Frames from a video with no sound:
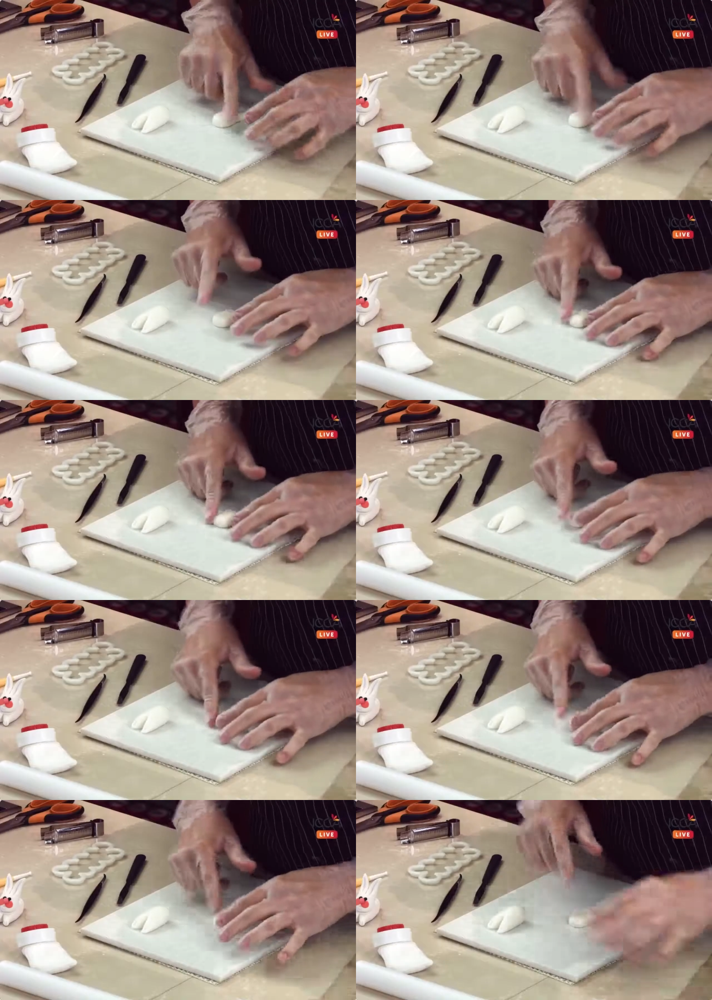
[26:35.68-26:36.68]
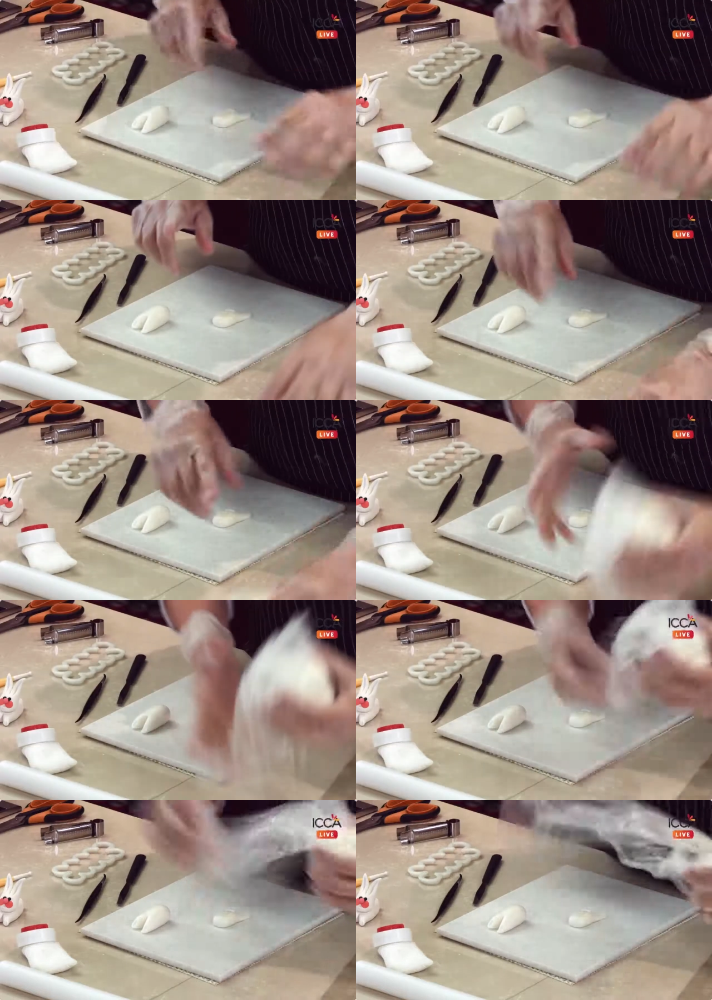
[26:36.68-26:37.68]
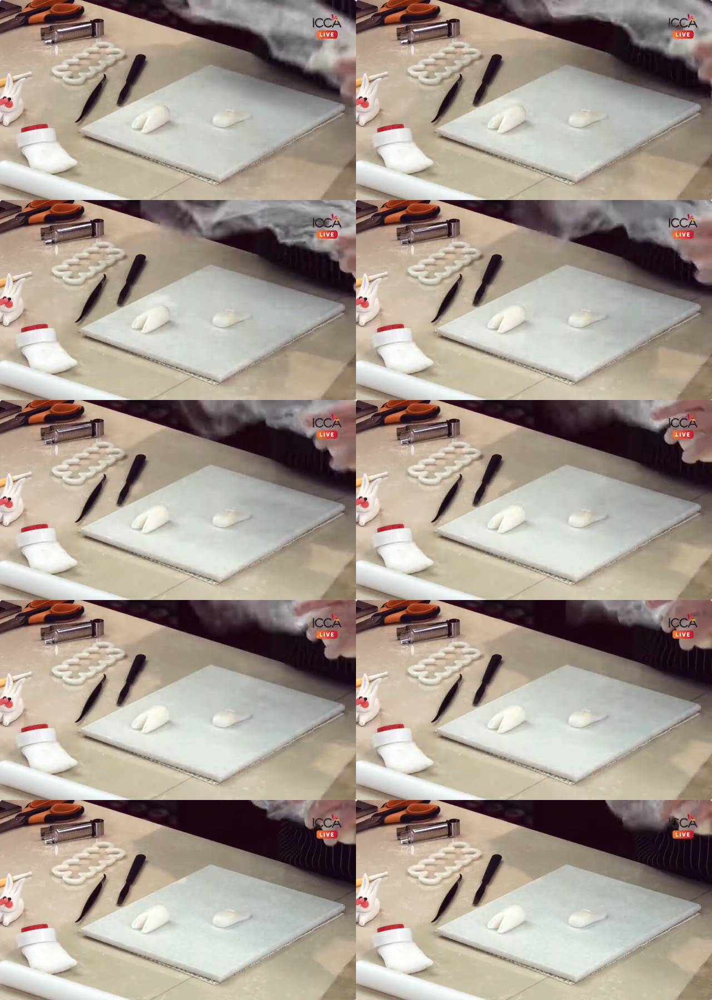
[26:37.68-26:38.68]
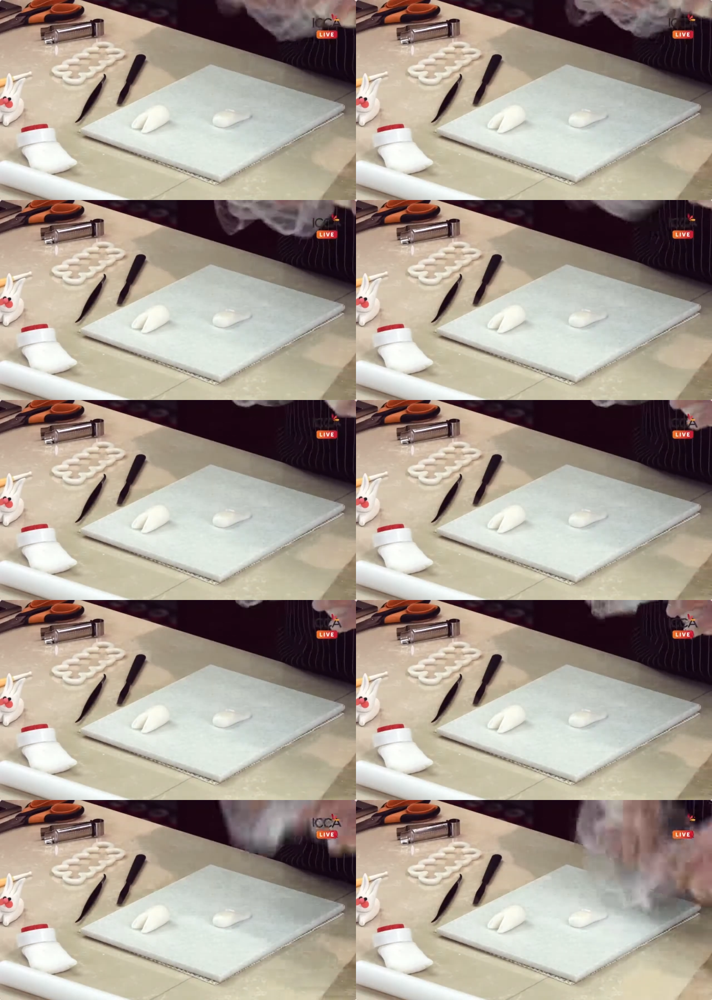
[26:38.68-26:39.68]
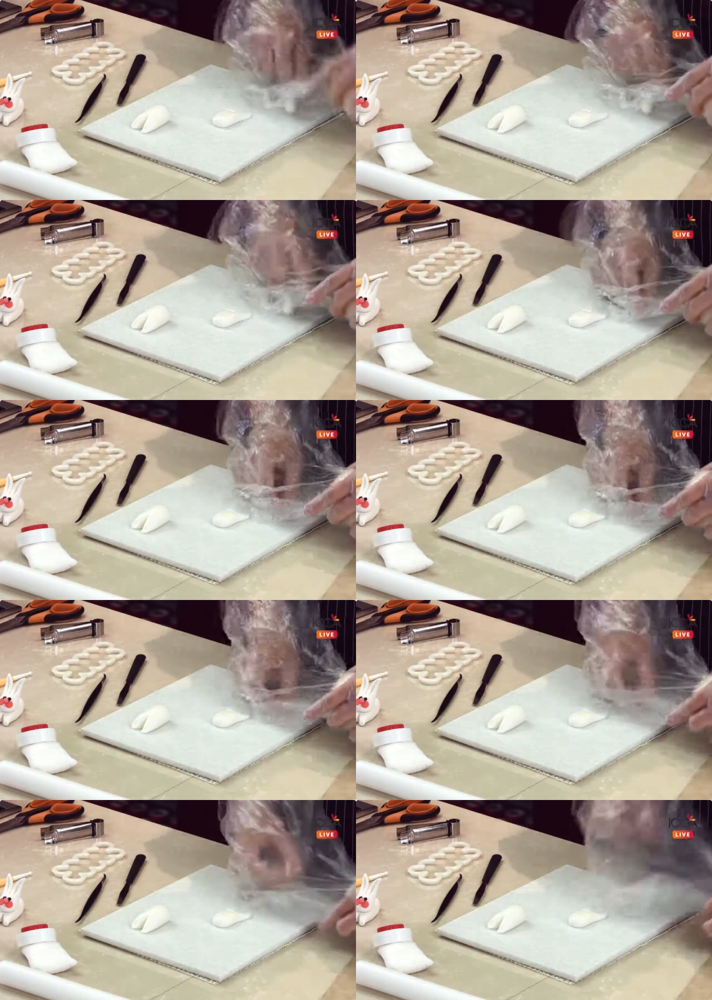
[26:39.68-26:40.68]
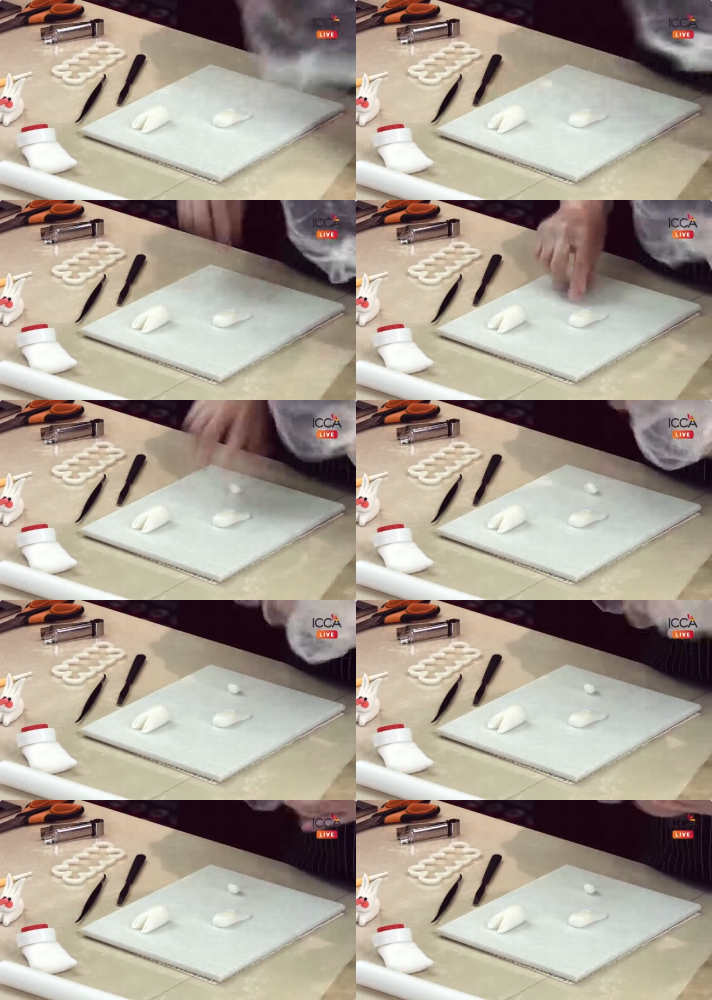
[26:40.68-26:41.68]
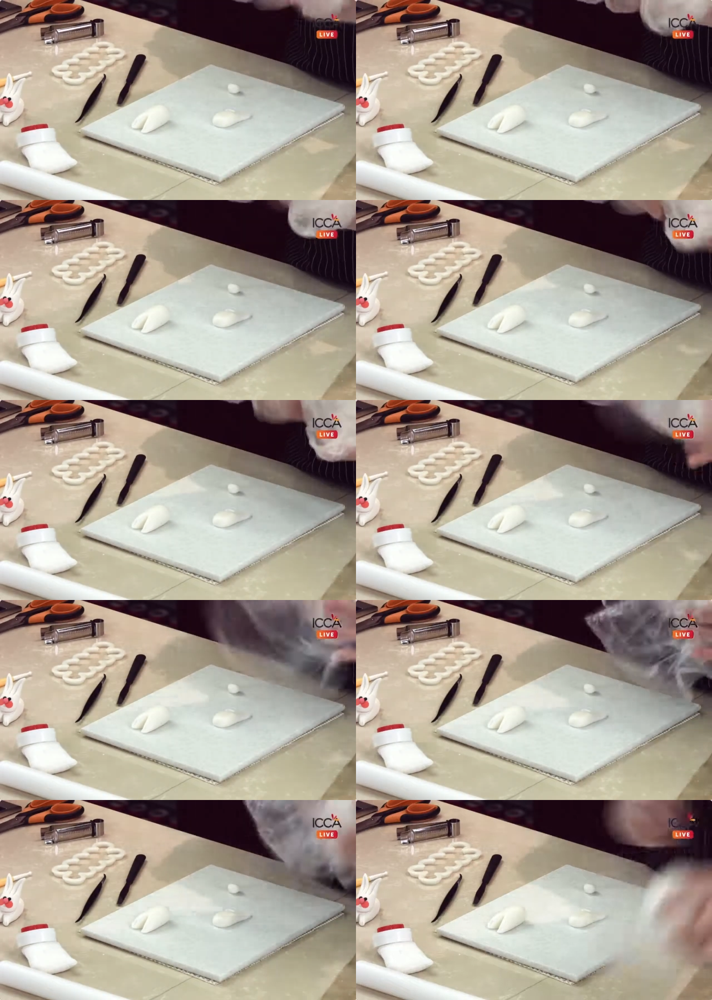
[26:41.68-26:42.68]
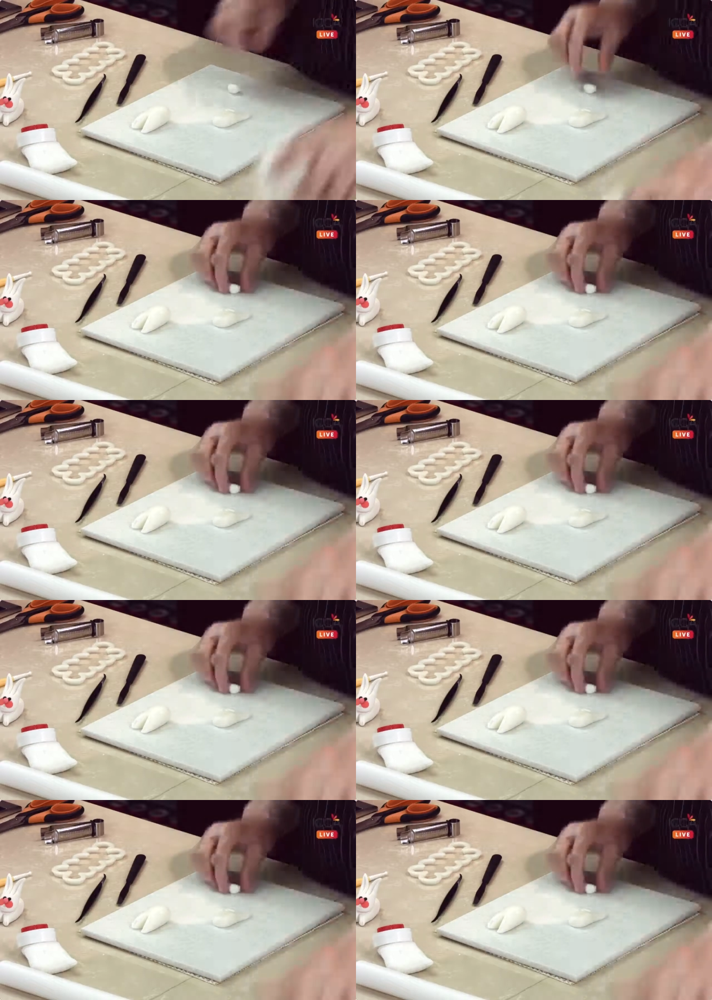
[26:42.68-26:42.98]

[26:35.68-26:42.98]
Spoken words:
Nobody's mouth can be seen.